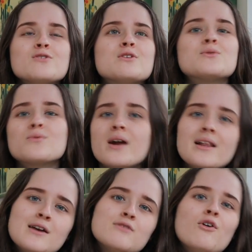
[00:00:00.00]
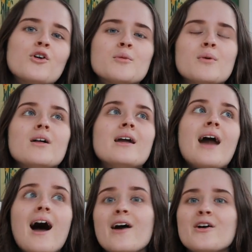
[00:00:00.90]
so it's really affordable, and
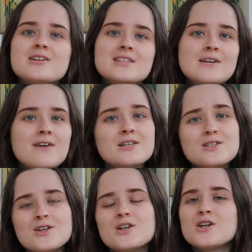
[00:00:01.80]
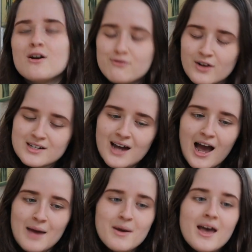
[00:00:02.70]
I honestly have had such a fun
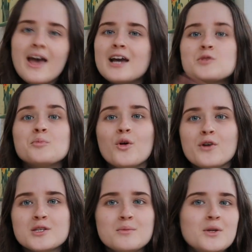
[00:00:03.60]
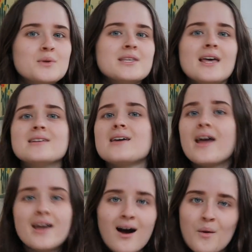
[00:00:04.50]
time exploring some new skills, and
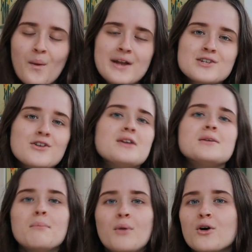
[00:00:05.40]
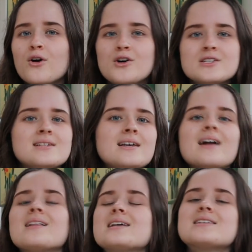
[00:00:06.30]
I can't wait to try some more courses
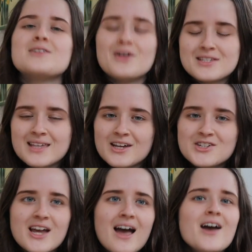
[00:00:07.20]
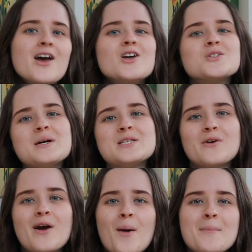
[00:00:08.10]
and classes on Skillshare. So it is a
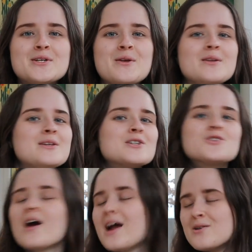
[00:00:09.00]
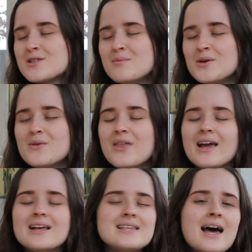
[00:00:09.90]
great opportunity to try out some new
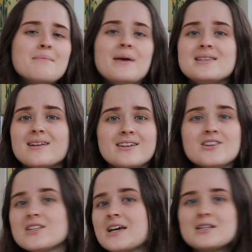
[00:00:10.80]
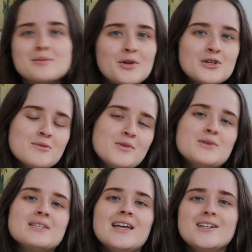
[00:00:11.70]
things and basically just explore some new
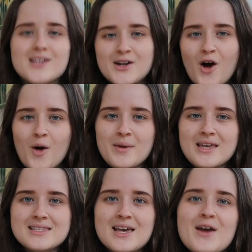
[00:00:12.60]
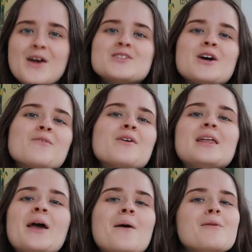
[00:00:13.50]
skills and hobbies. So I
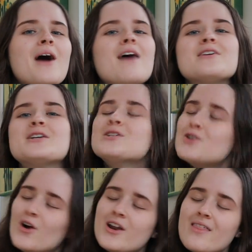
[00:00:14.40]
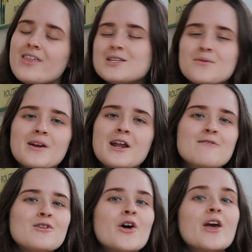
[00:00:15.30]
really hope you have enjoyed this
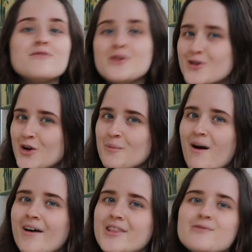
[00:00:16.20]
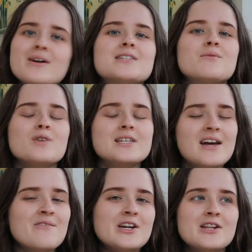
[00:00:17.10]
reading vlog. If you took part in the Rest and
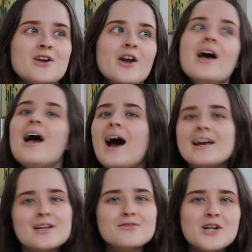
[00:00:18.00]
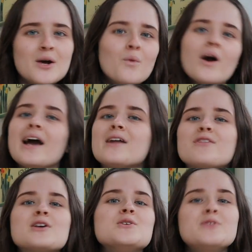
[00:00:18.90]
Reset Readathon, I'd love to know what kind of
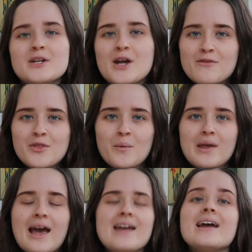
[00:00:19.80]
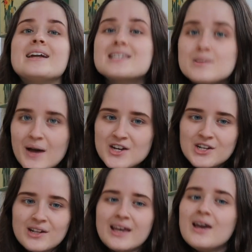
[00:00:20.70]
things you did over the weekend, and
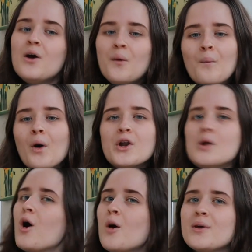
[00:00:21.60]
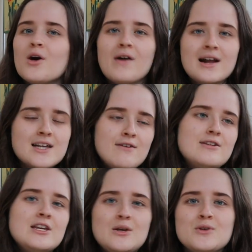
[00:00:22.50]
especially what new hobby or
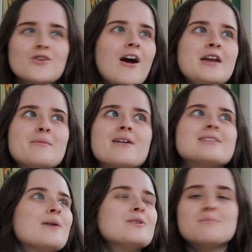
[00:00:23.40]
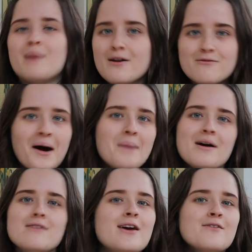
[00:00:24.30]
activity you tried, because that was by far
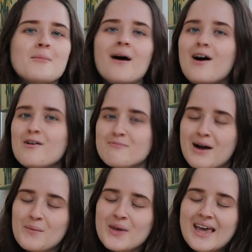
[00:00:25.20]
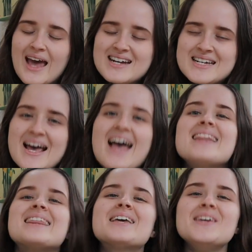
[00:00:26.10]
my favourite part of my weekend.
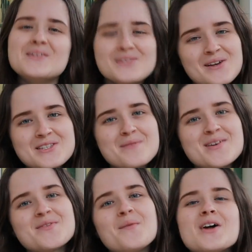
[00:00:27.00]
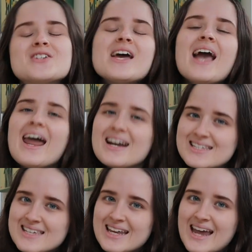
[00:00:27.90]
Thank you so much for watching, and I'll
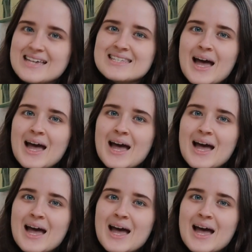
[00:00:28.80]
see you next